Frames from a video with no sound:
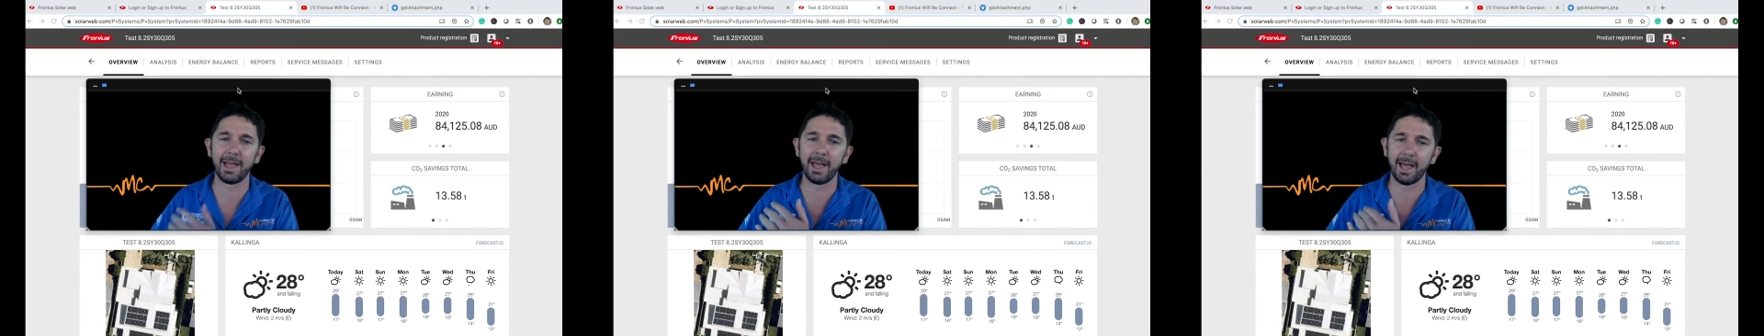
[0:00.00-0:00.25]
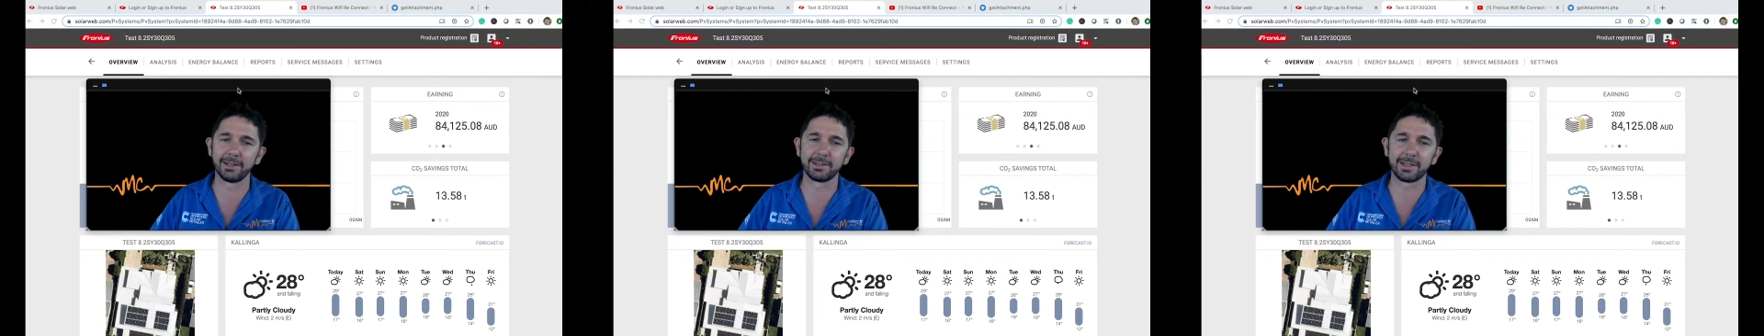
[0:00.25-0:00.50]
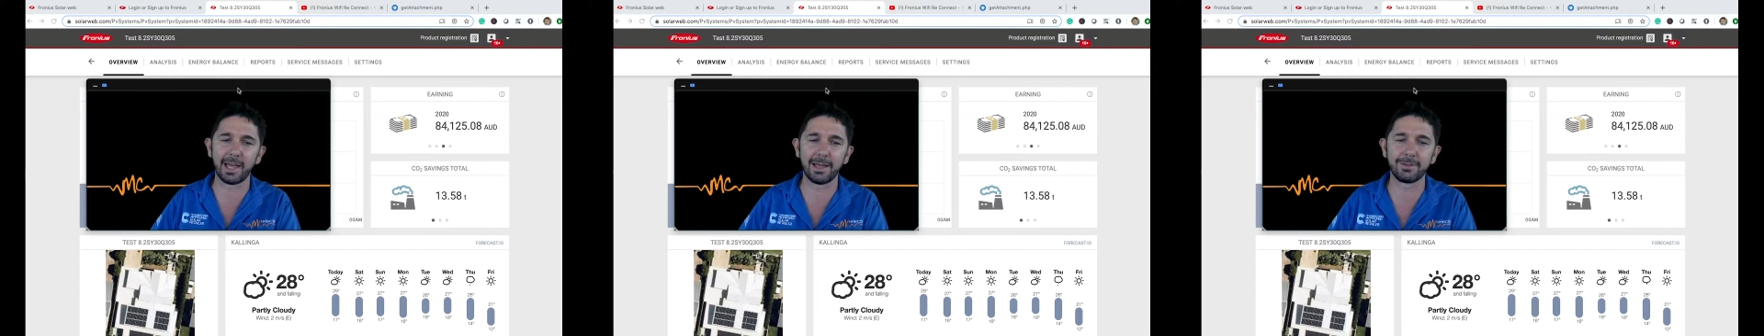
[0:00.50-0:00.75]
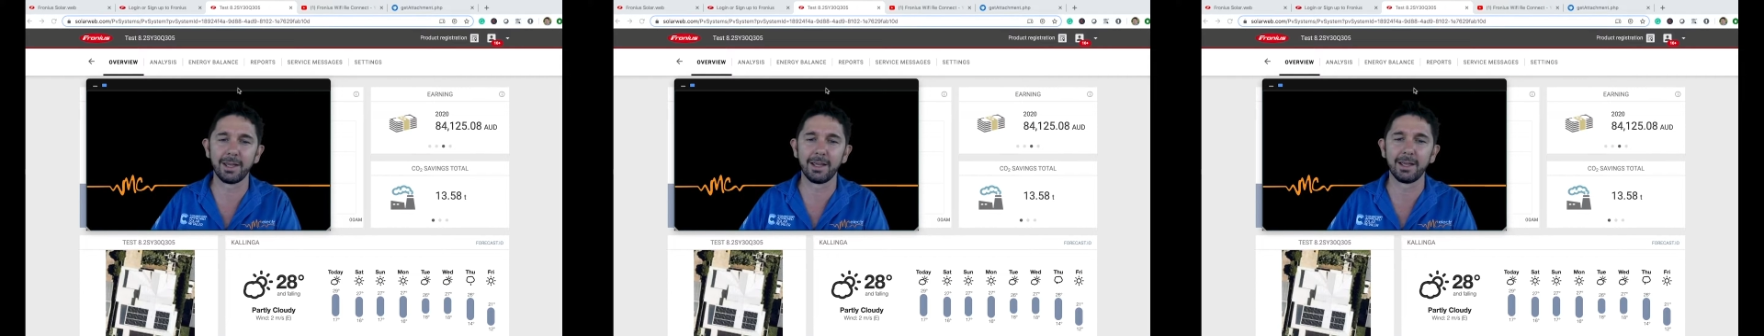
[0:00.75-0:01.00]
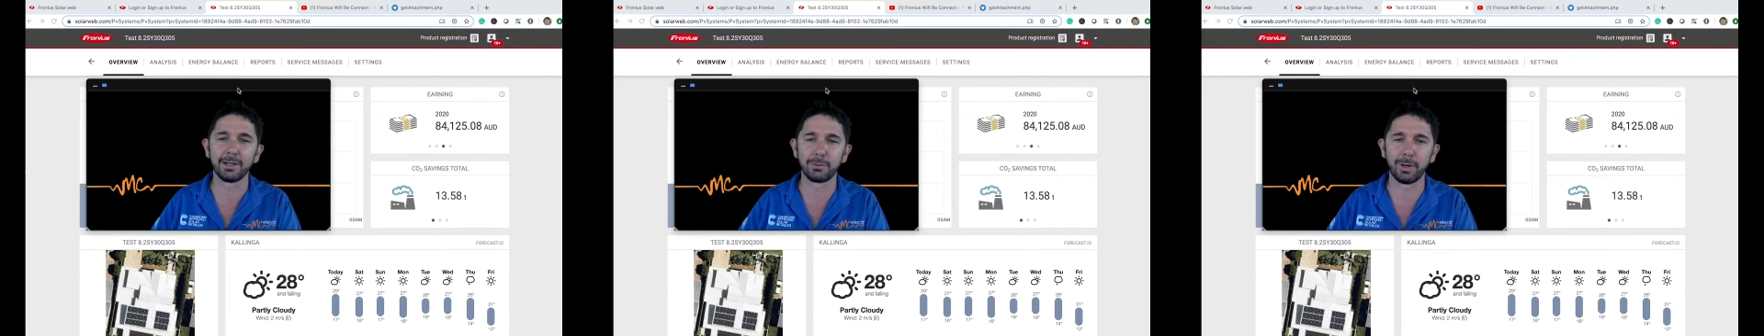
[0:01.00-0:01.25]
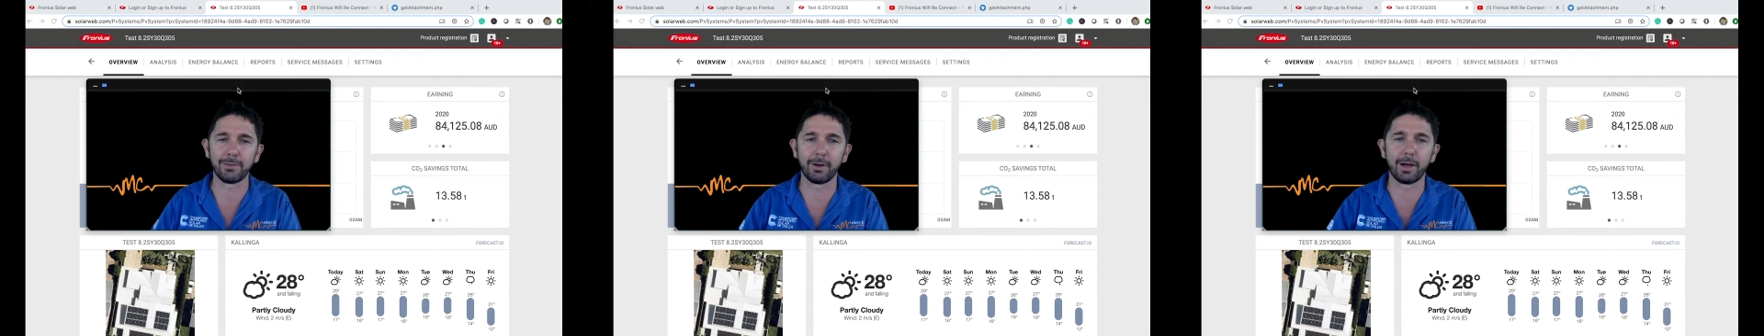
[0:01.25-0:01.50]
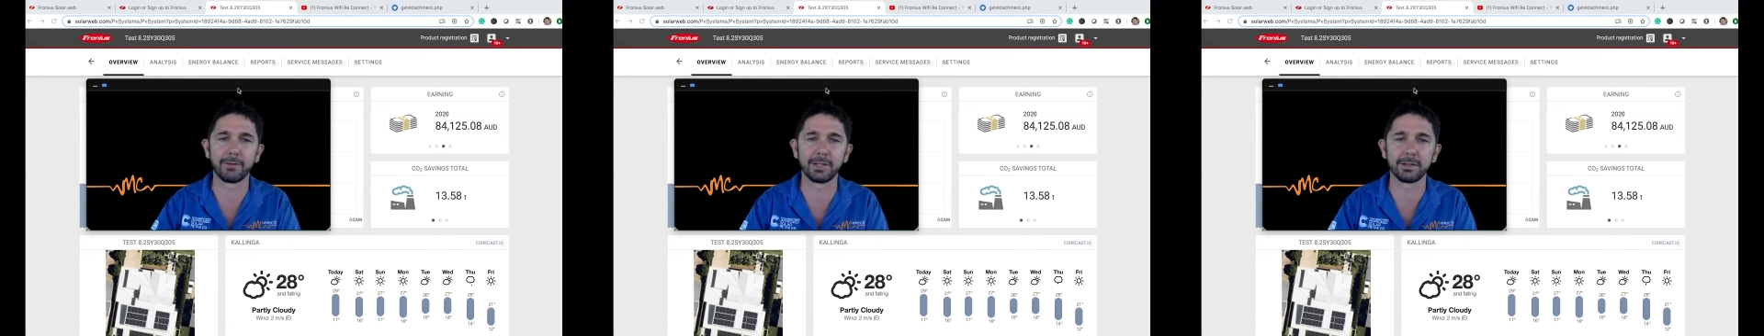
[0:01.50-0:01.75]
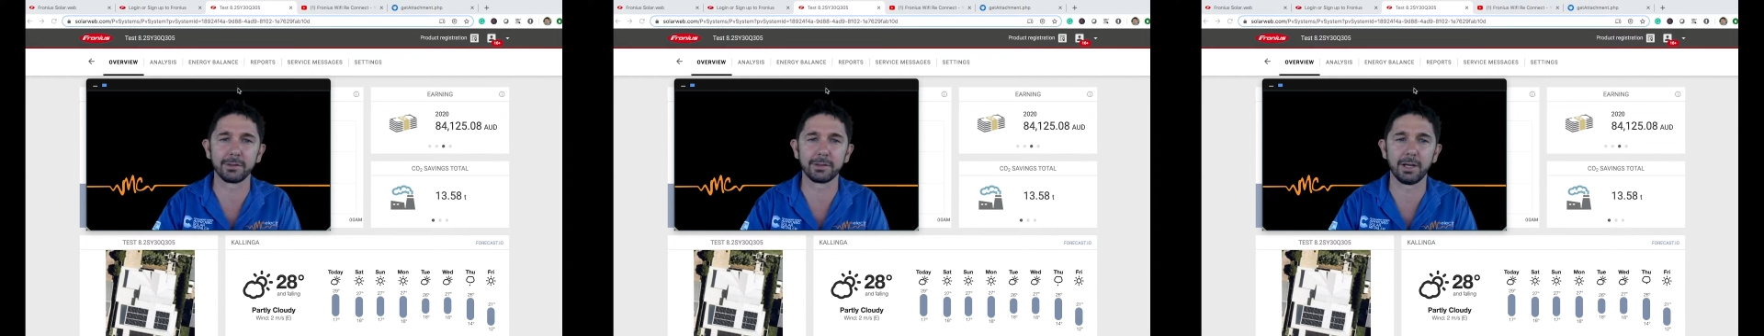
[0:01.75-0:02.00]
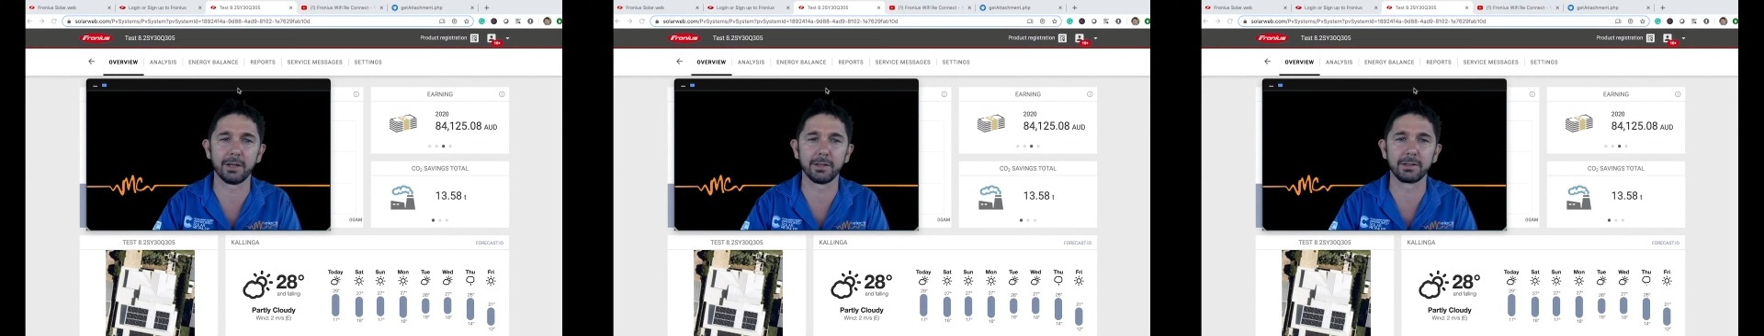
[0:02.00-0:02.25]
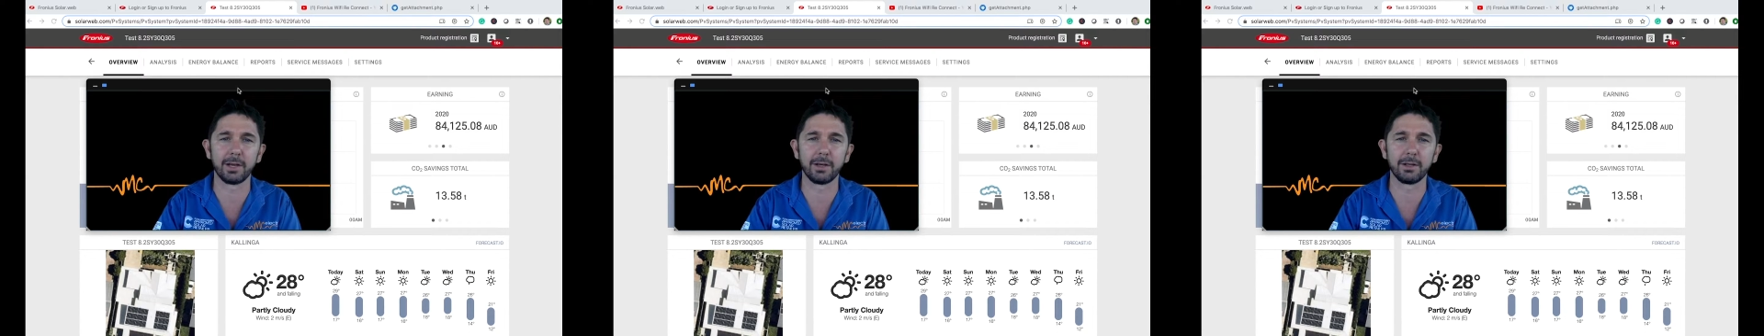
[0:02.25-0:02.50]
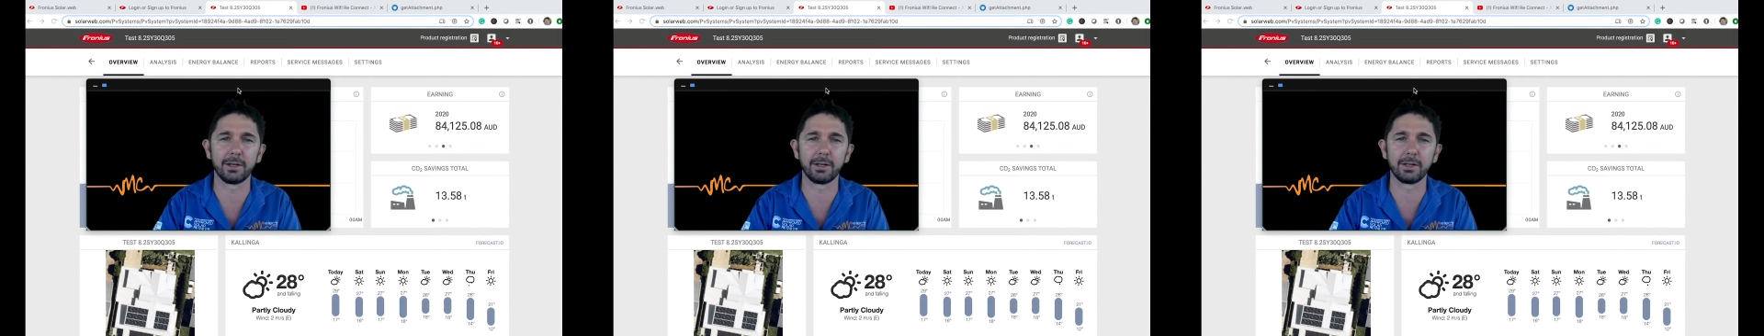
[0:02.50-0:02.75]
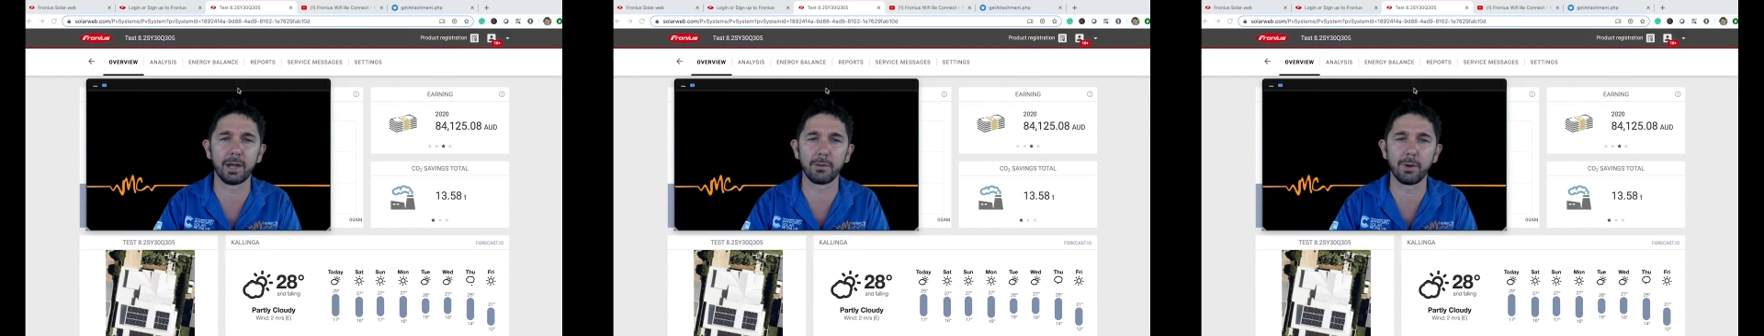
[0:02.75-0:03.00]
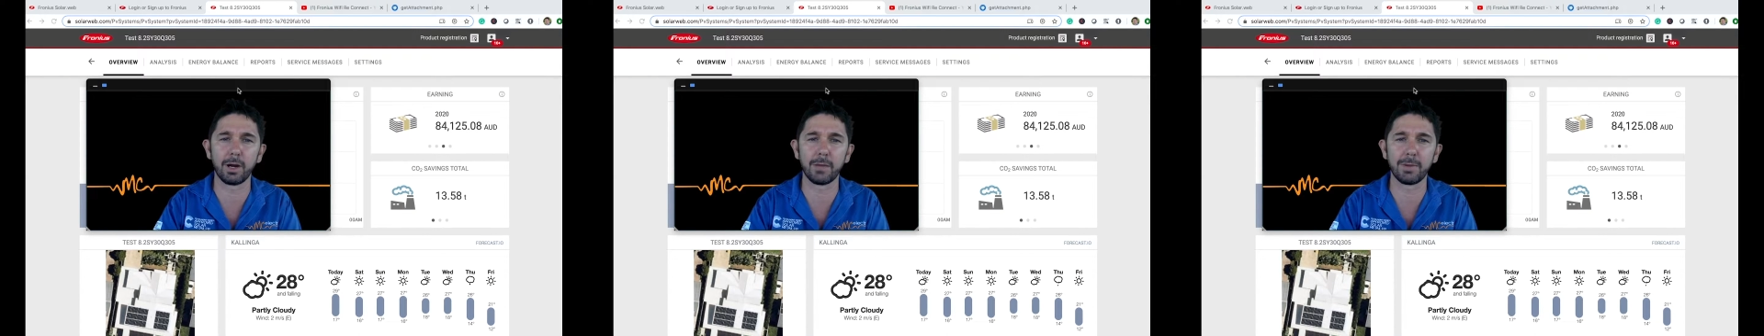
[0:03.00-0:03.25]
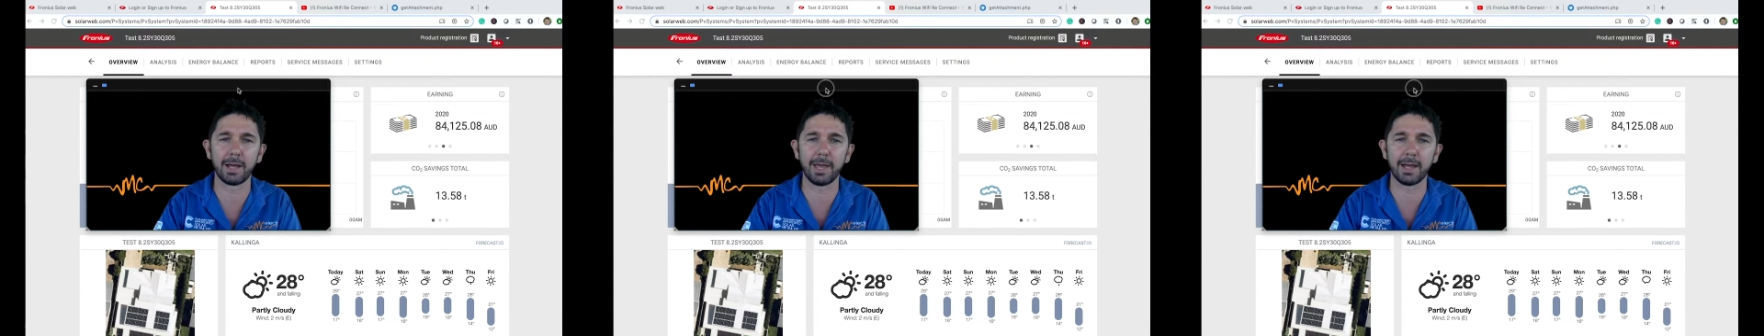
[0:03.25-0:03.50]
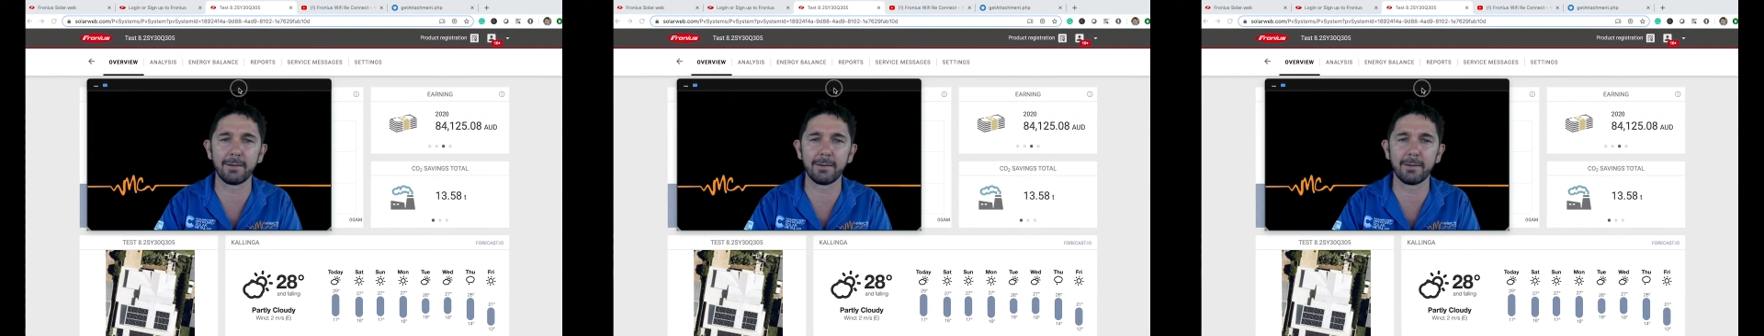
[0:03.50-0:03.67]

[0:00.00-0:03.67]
and saved 25 cents or so. So don't worry about that.